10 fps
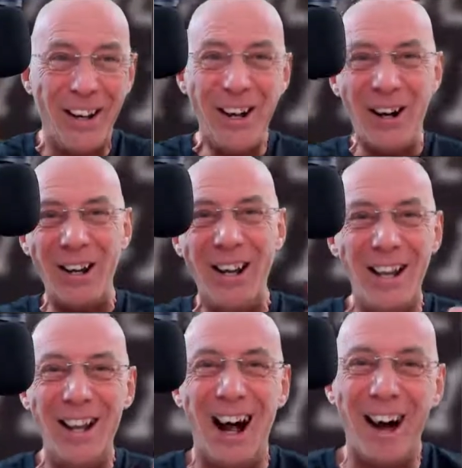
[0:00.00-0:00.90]
I
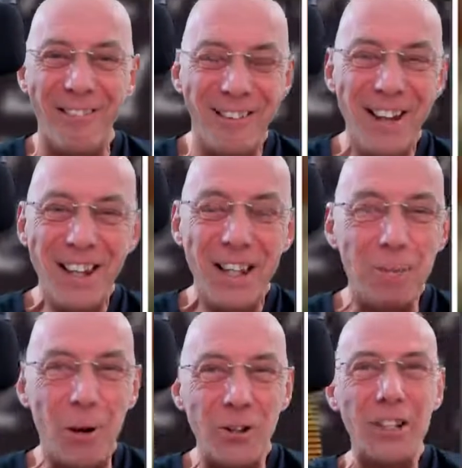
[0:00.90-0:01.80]
love the
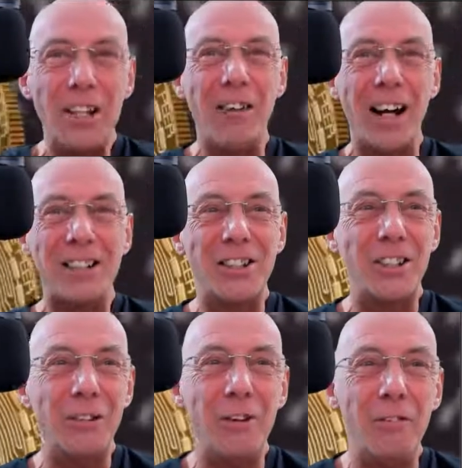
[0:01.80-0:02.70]
positive
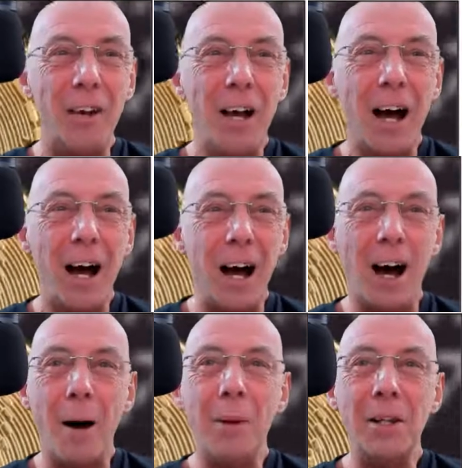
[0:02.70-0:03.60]
attitude of
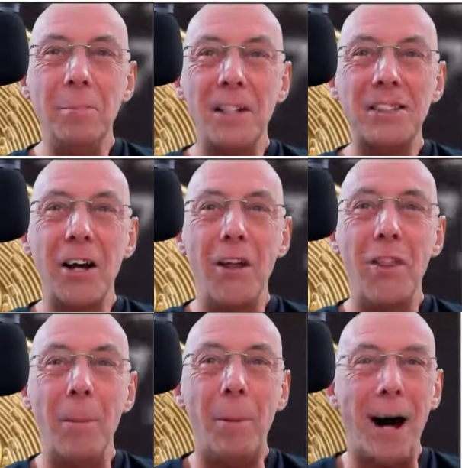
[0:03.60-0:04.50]
Armin, Mr.
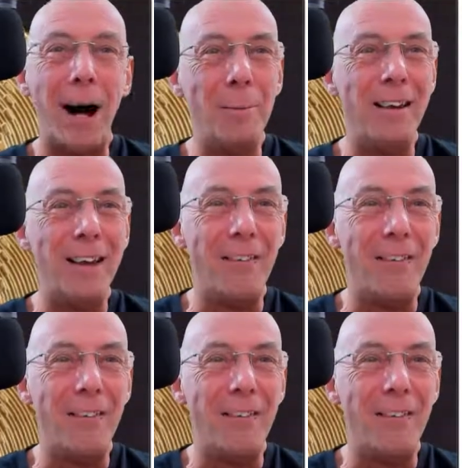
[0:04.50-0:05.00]
the Parman.